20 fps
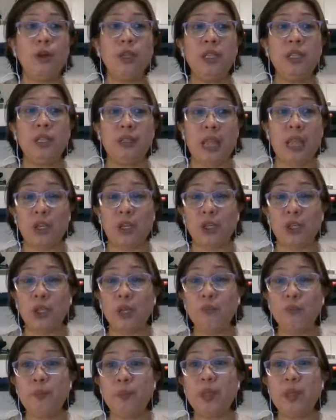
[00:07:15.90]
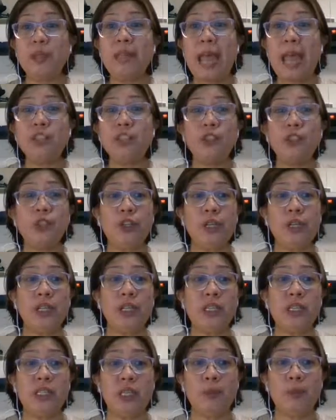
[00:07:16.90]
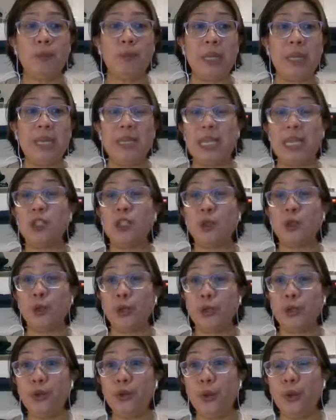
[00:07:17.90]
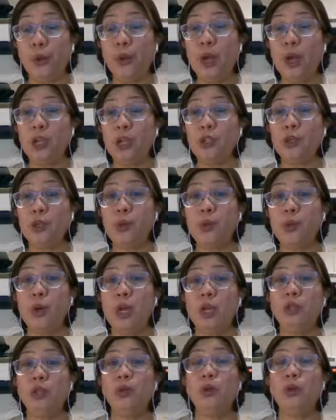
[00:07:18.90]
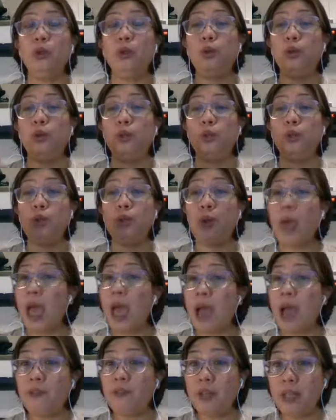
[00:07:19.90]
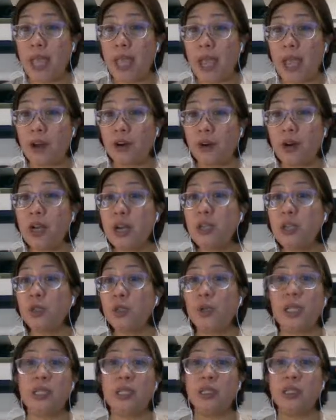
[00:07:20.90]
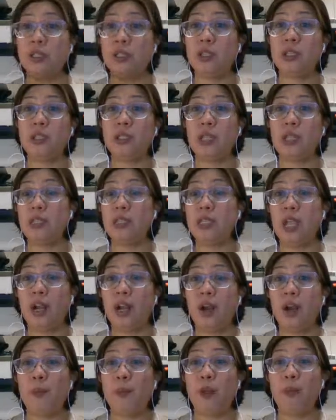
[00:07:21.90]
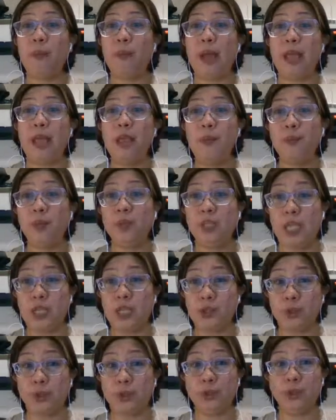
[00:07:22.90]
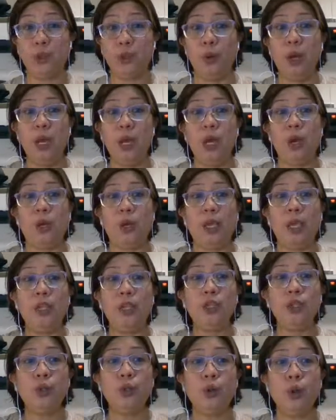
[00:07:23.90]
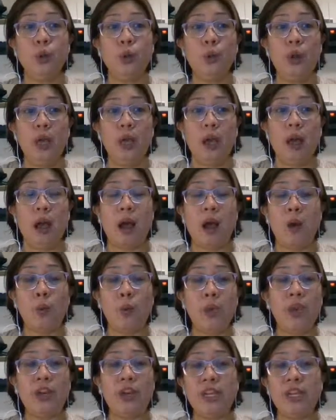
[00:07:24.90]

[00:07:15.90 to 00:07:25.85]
detection, the answer is simply yes or no. So do you have an error? So it's just answerable by yes or no. Okay, so we are